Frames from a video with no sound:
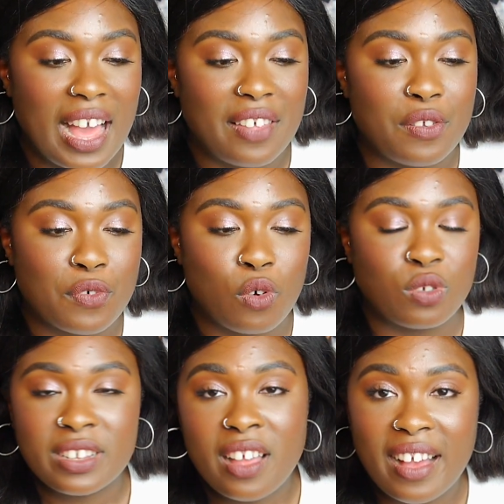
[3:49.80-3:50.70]
and then of
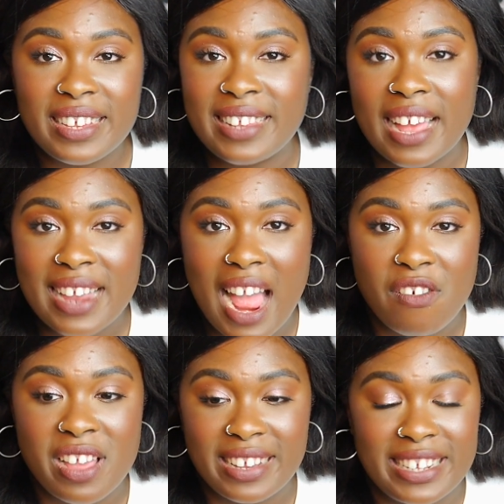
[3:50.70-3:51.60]
course I stand
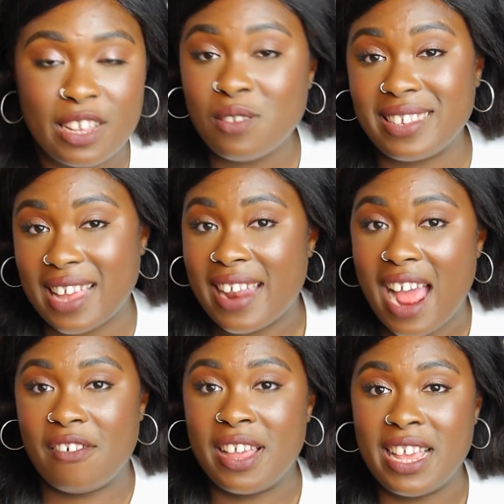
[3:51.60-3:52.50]
Harry I still stand
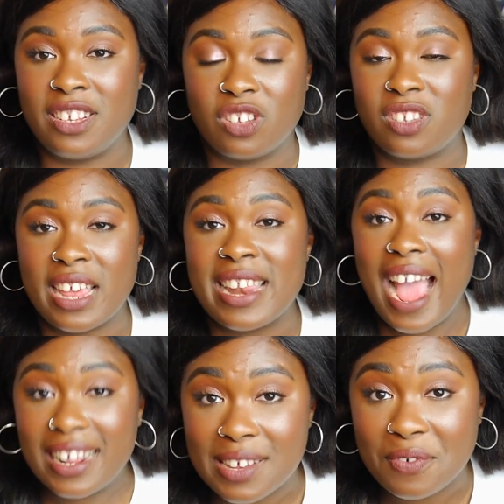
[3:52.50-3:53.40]
Harry he's just
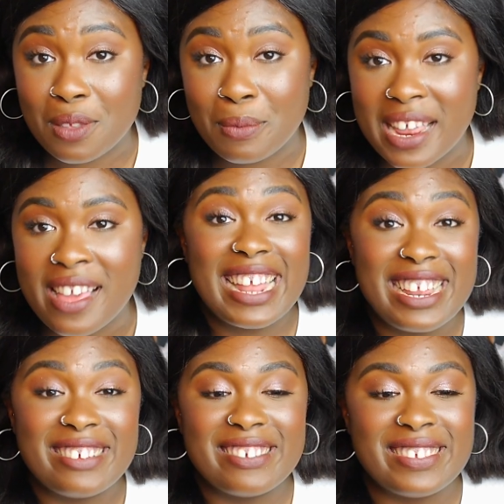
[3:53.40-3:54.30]
inactive at the minute
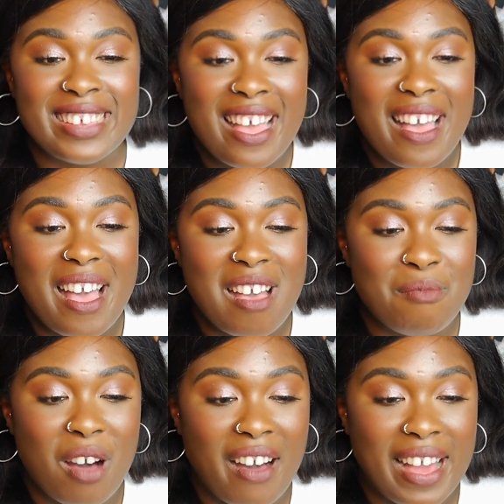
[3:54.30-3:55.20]
anywho's
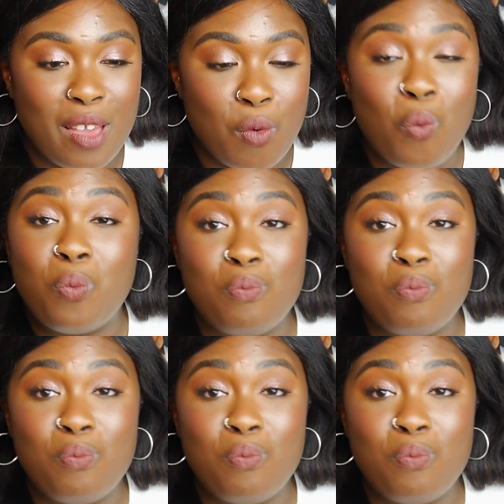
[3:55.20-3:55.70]
um I